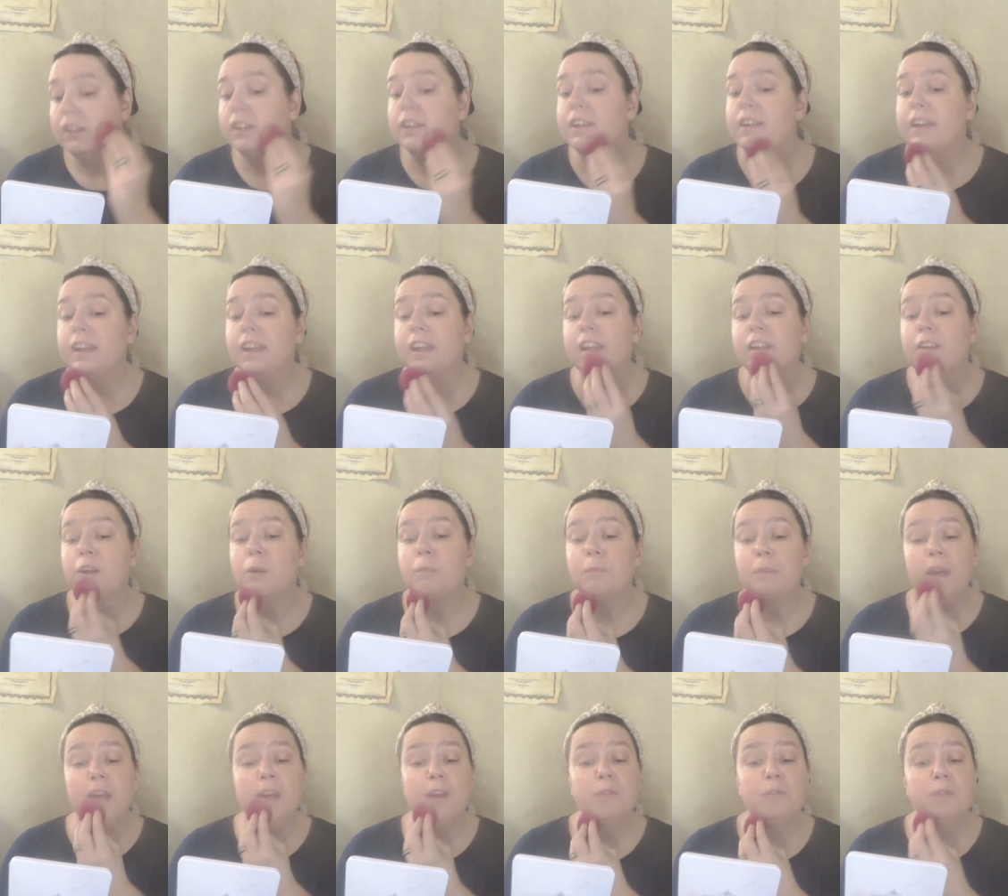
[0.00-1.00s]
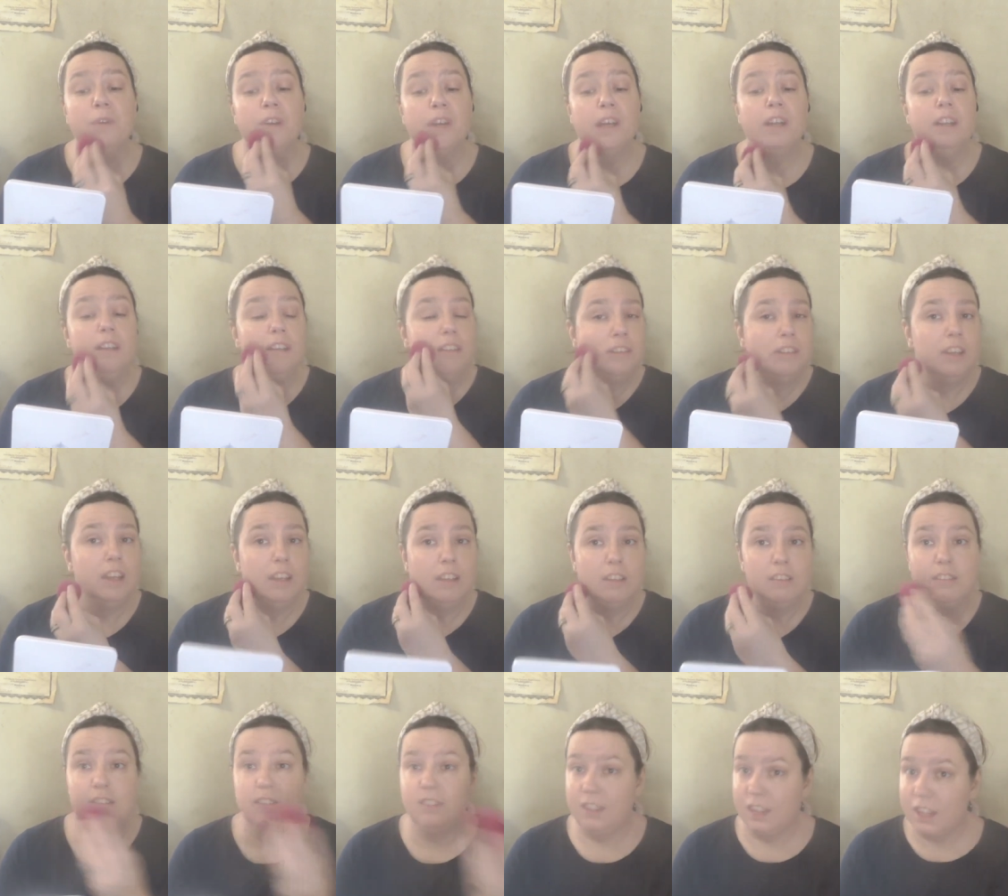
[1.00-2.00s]
And hope anyone stays
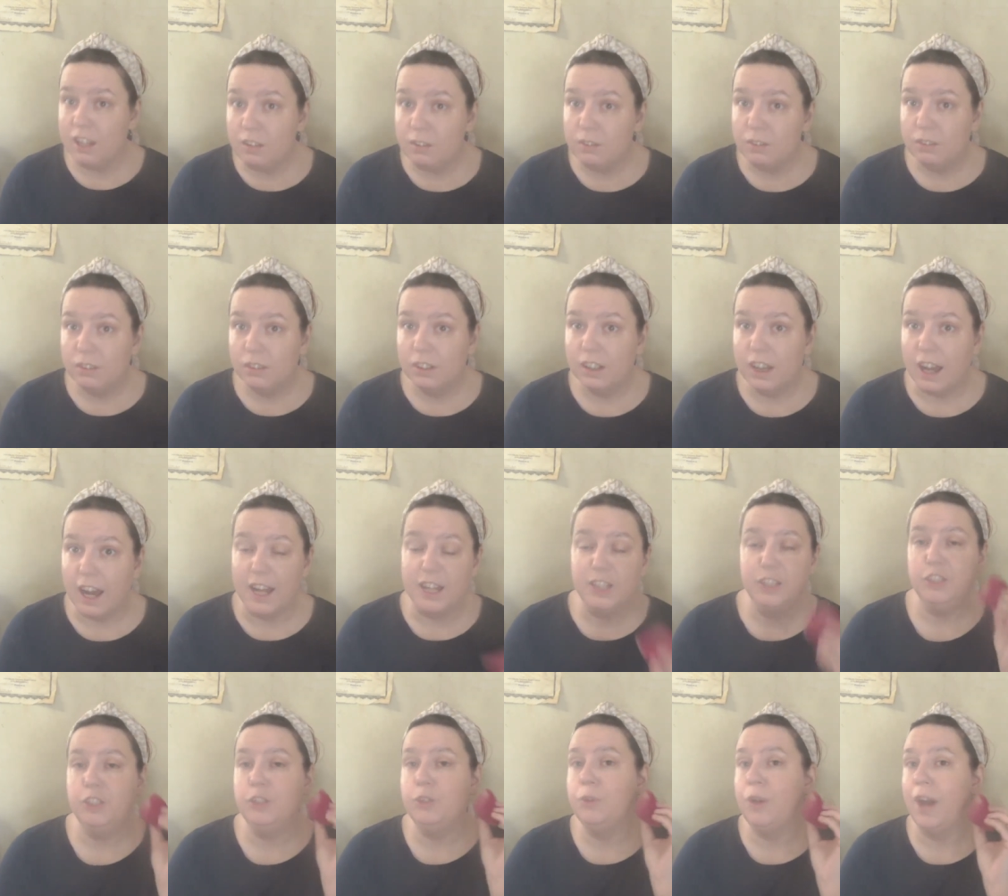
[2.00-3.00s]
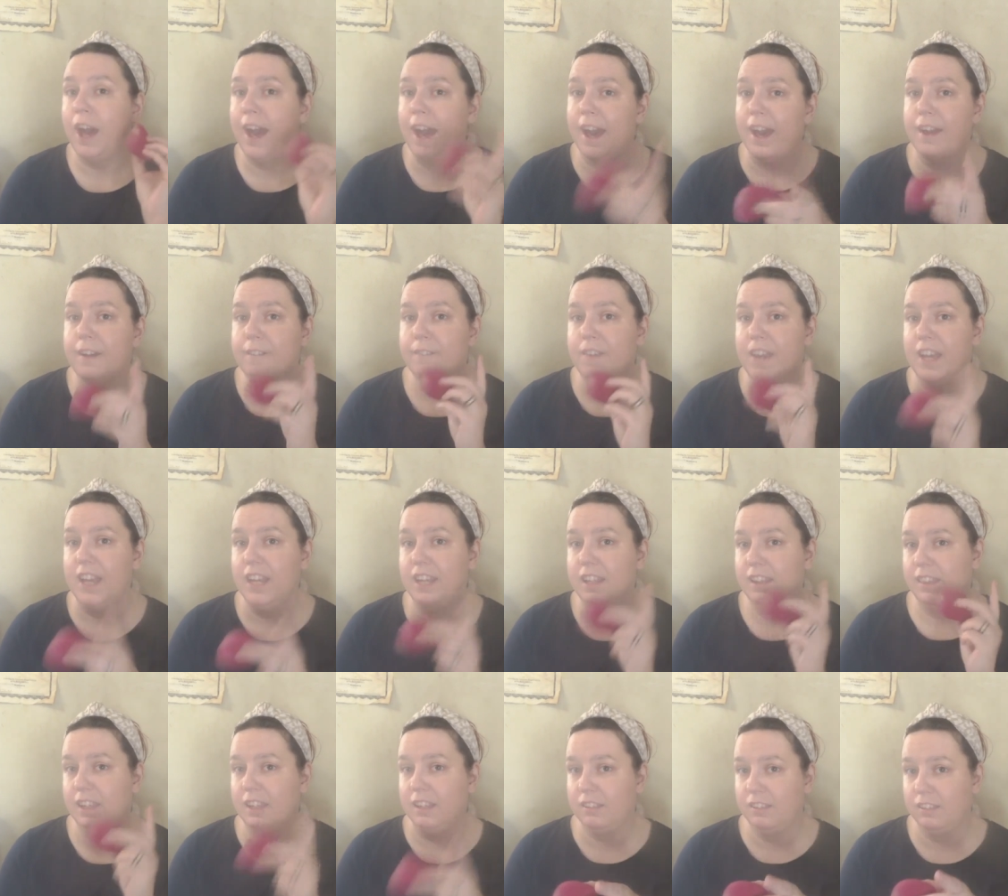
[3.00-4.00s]
safe I do have a
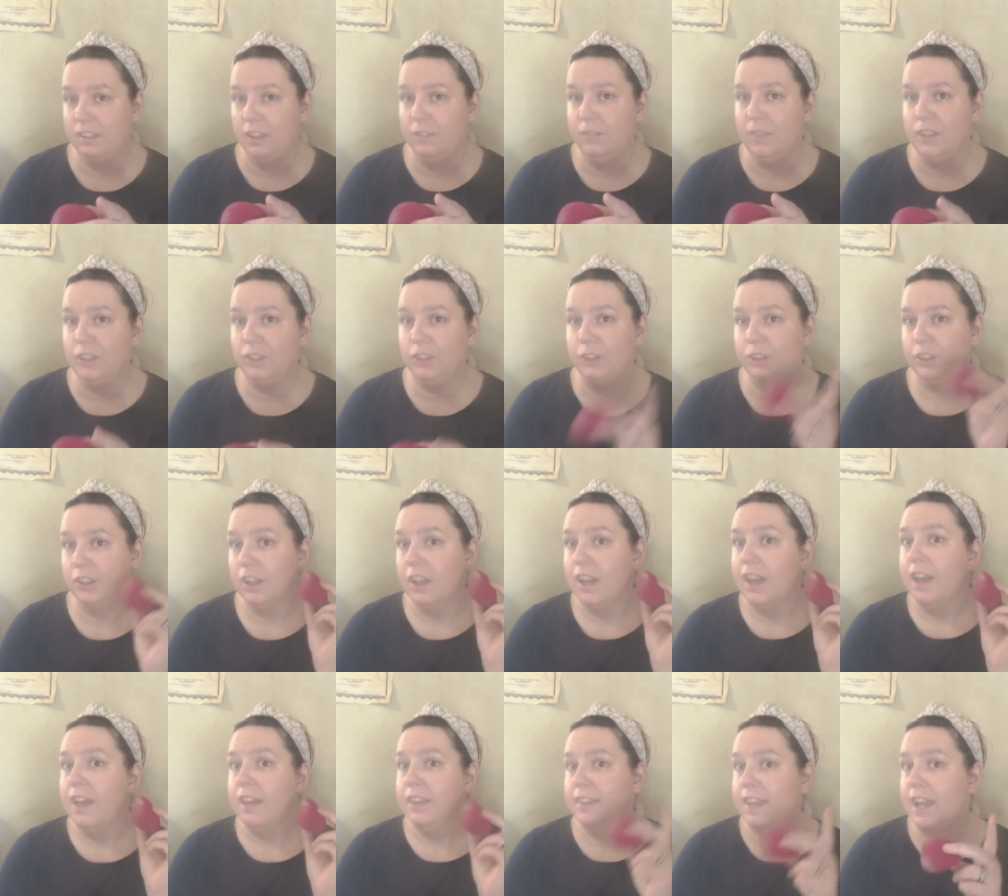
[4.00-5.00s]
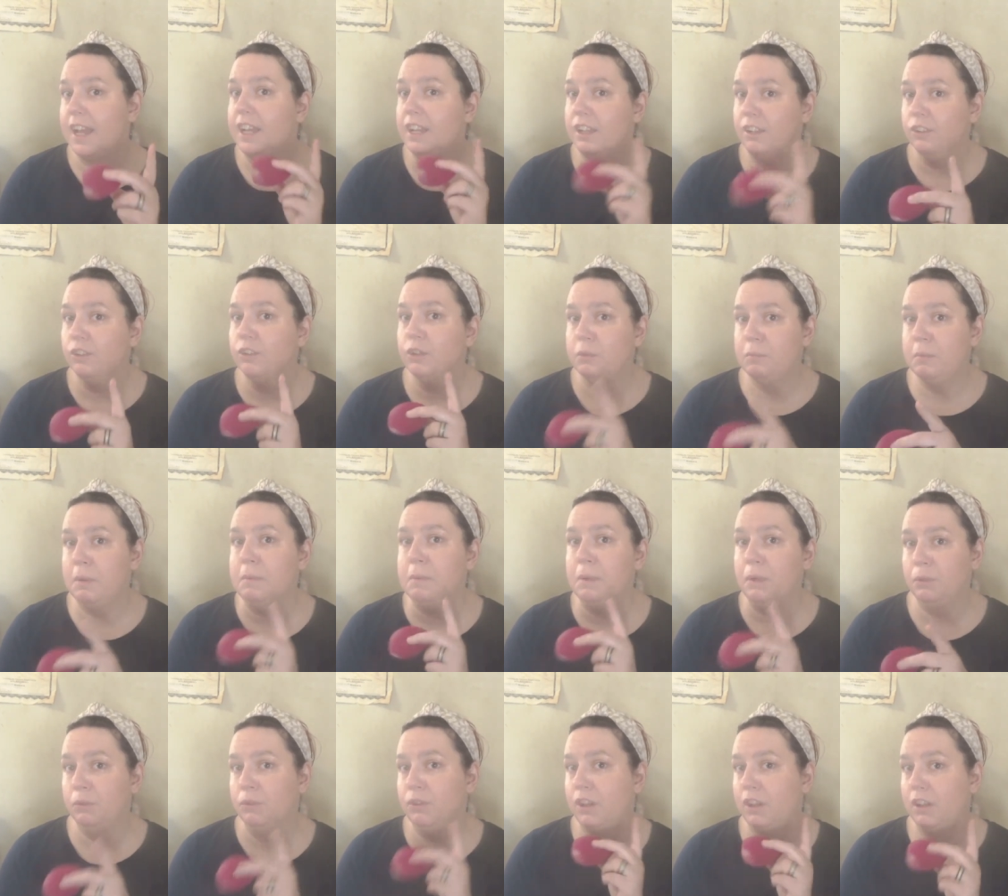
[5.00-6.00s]
Thanksgiving look that is going to be
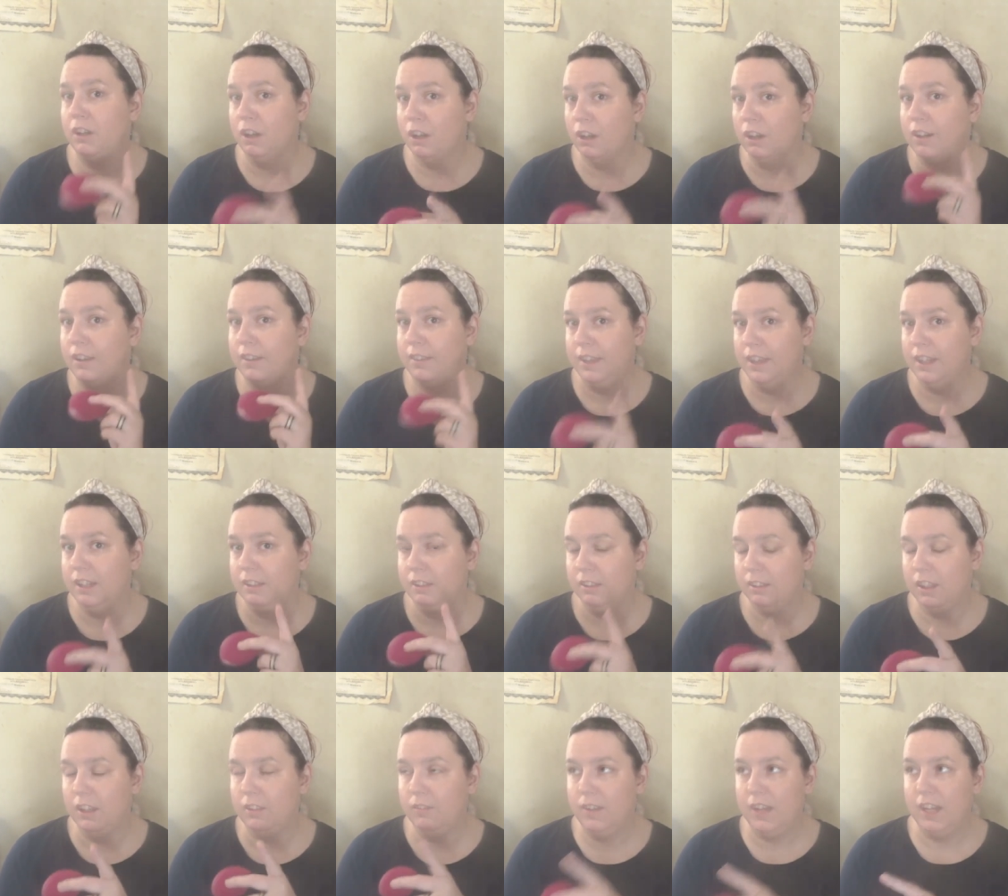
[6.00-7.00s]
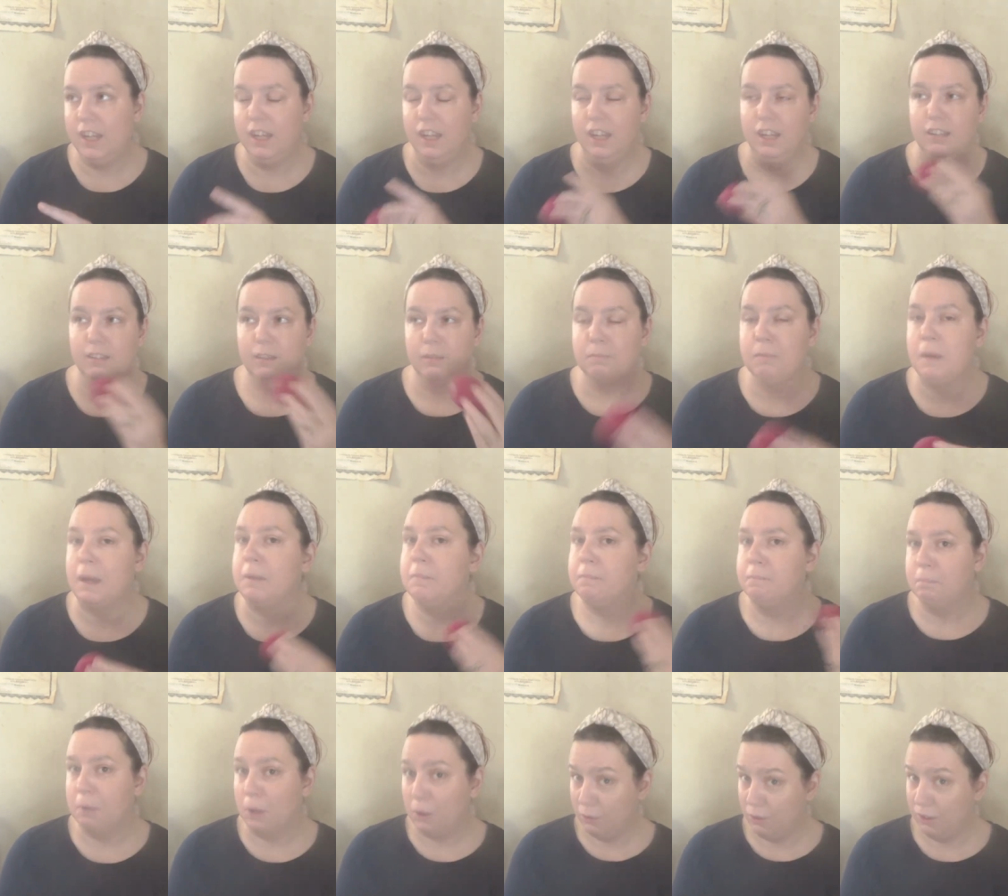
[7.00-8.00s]
posted on Thanksgiving. It's my
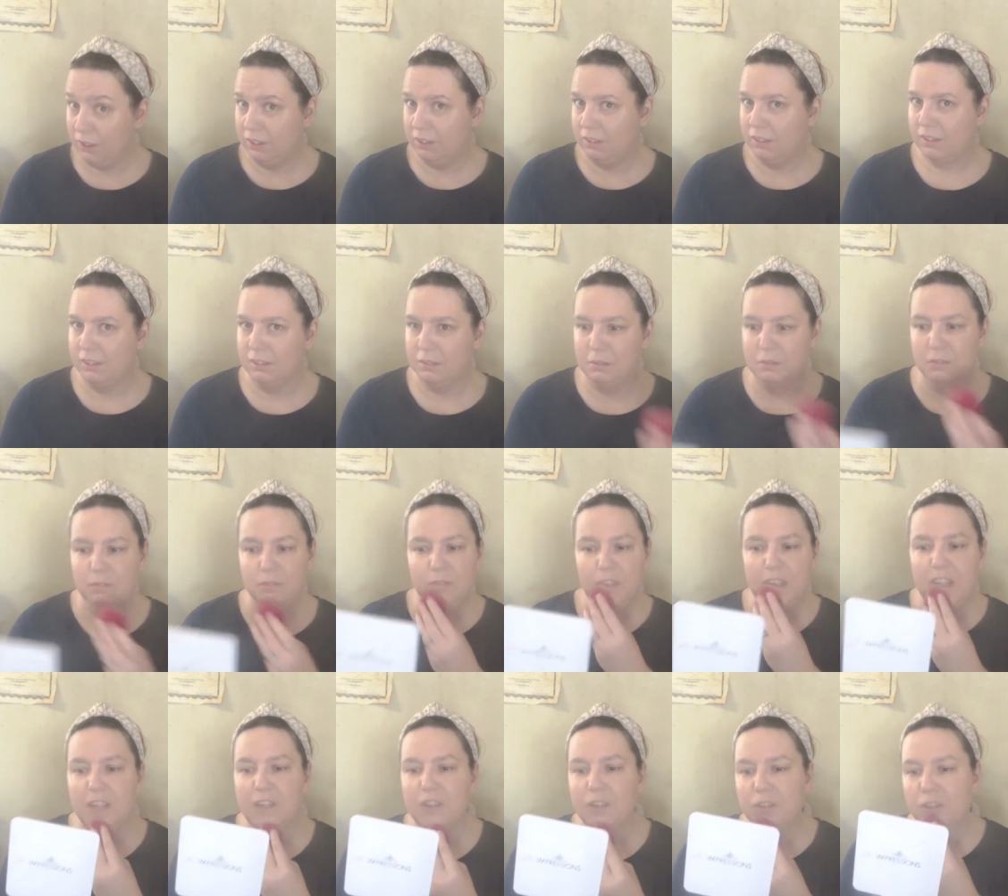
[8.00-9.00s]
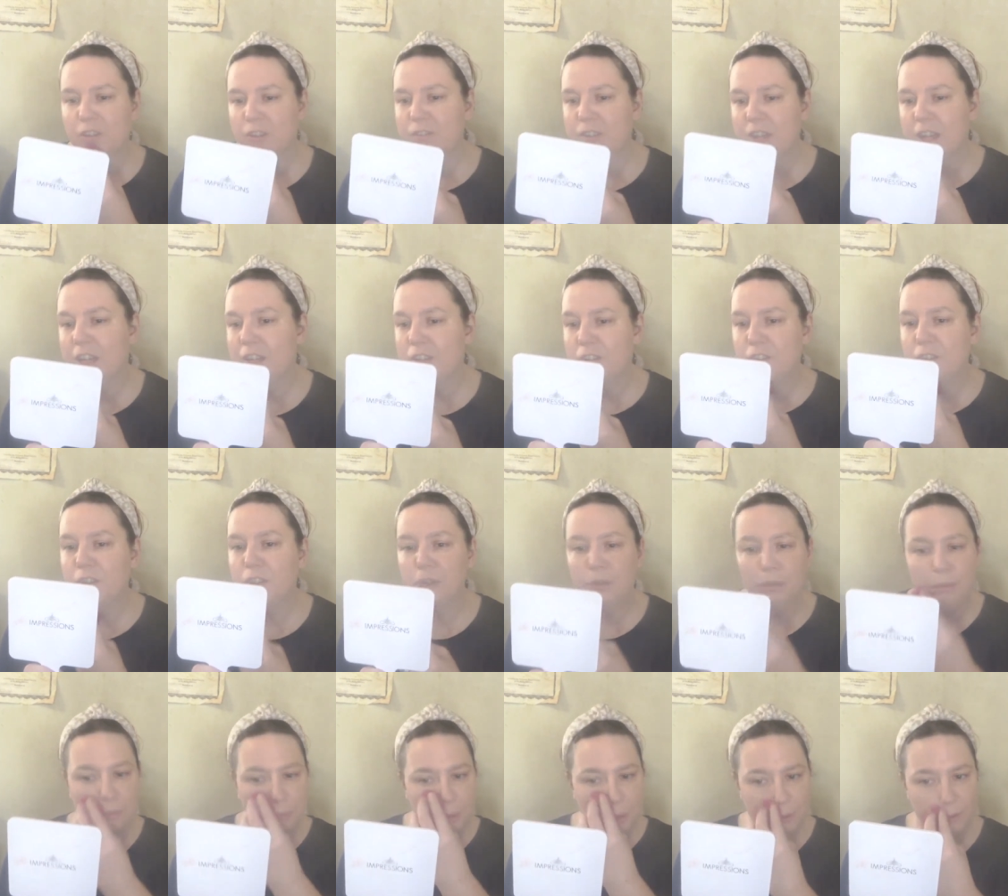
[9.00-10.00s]
bonus video. Sometimes I do those
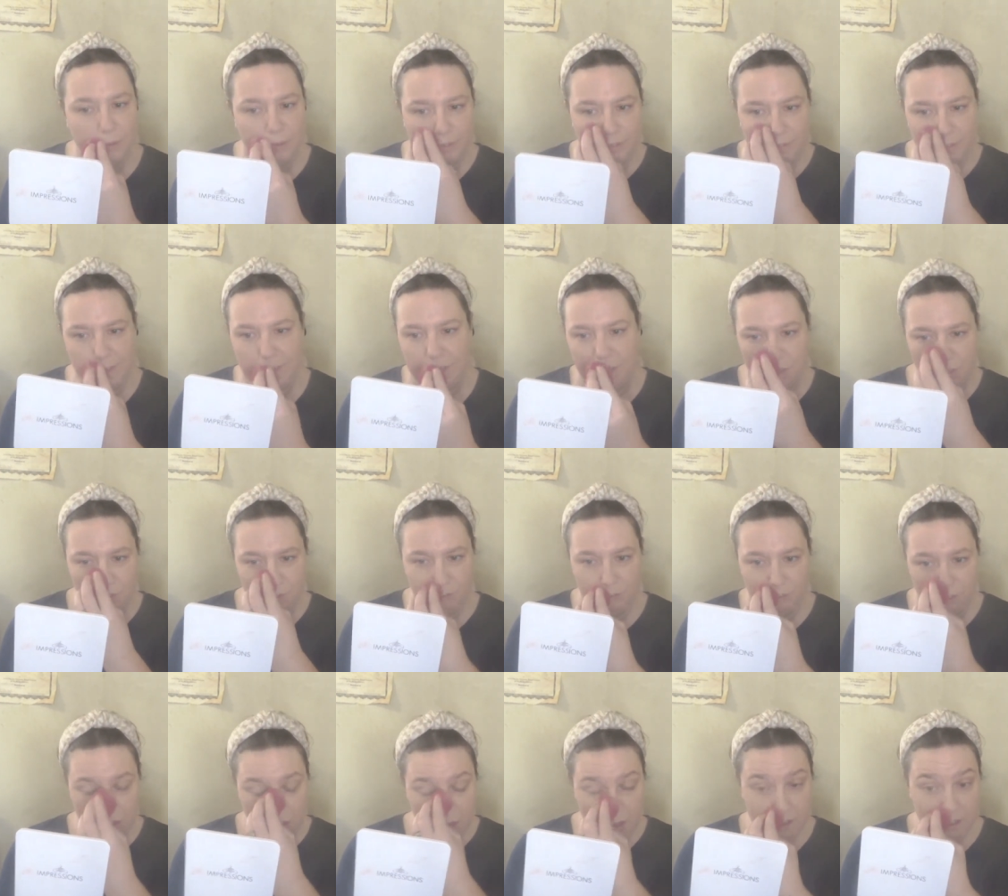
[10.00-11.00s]
bonus videos.